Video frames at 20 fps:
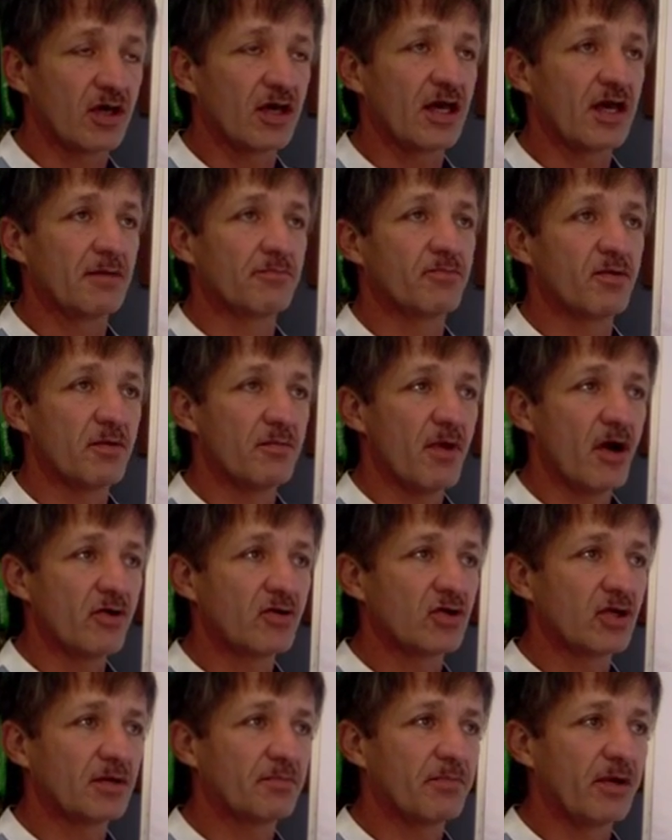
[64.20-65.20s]
you can get
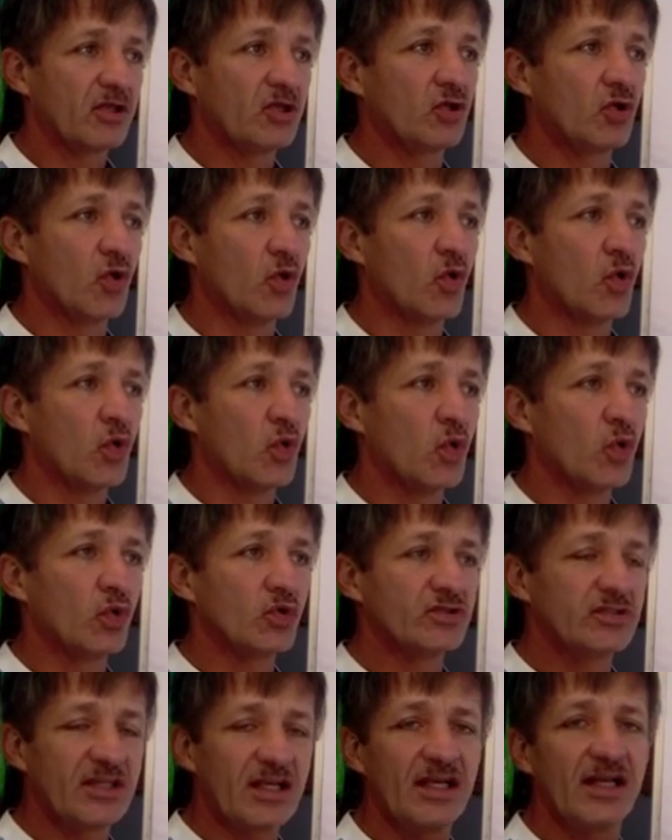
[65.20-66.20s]
promoted, but
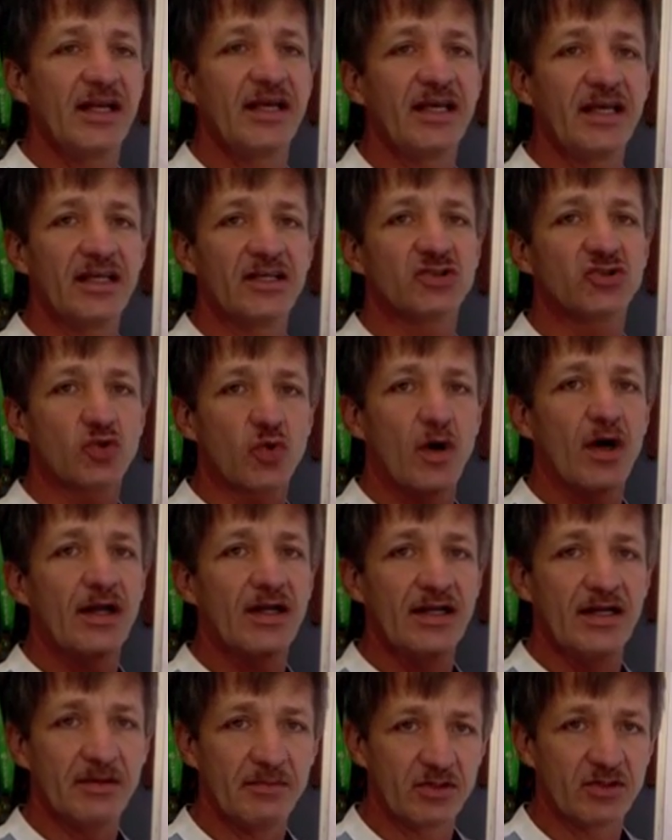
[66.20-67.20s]
your ceiling is
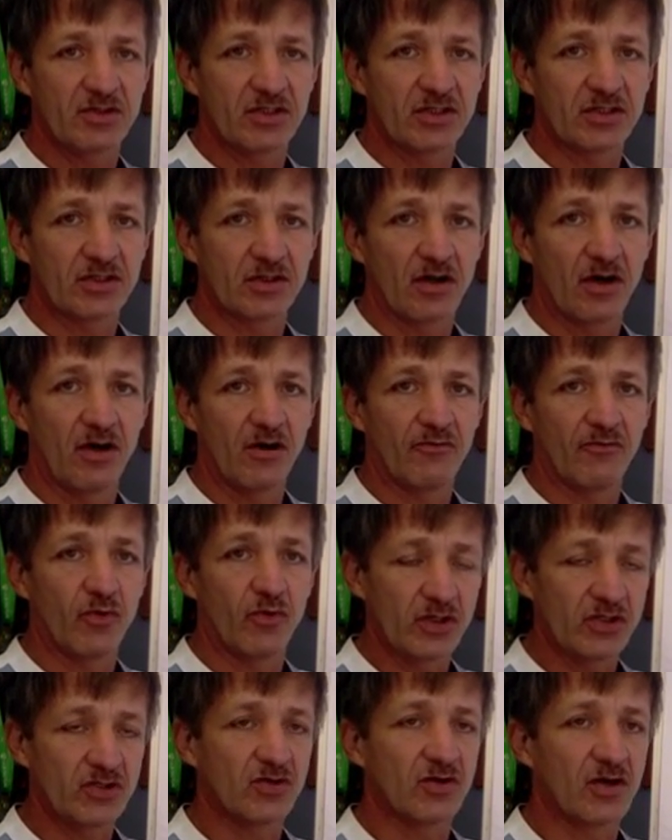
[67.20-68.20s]
quite limited of
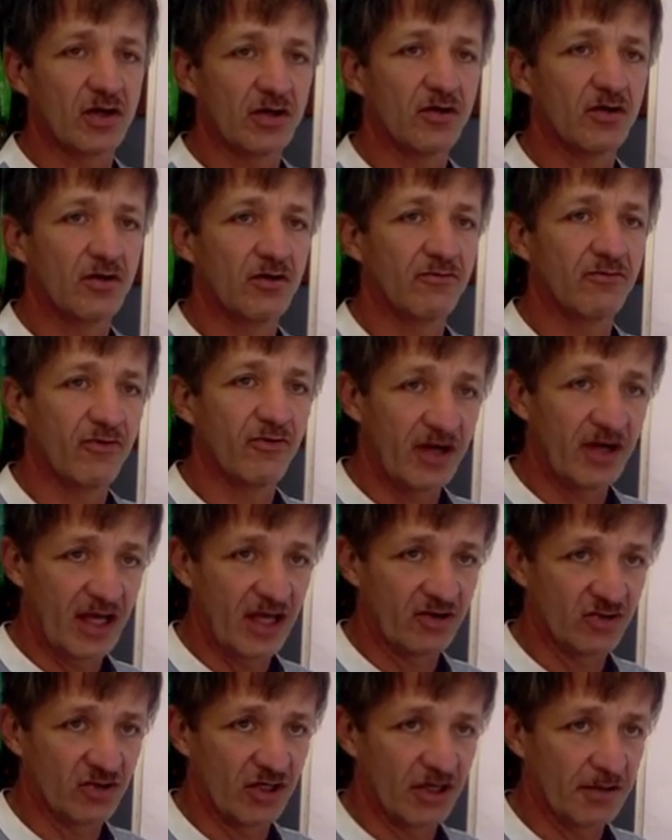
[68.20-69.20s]
what you can earn
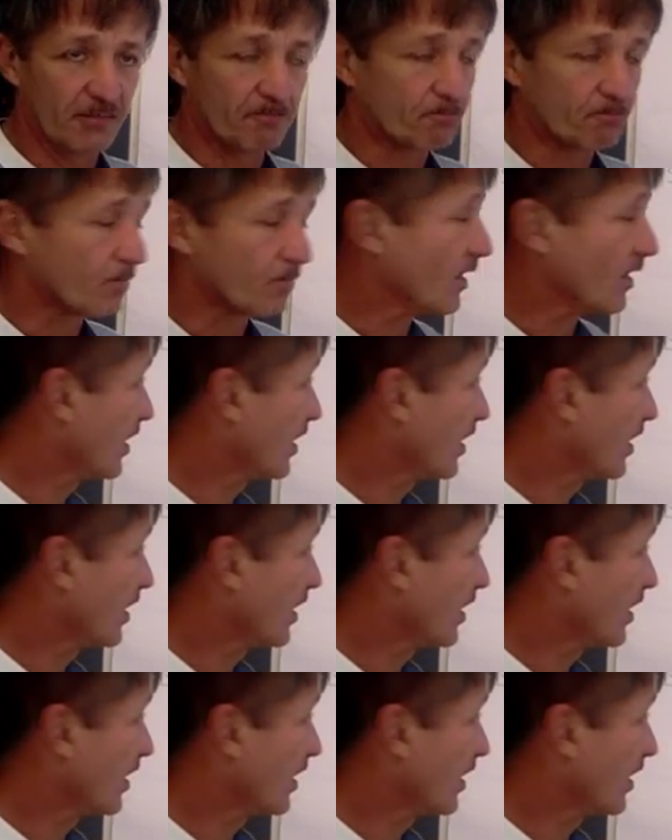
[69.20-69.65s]
financially.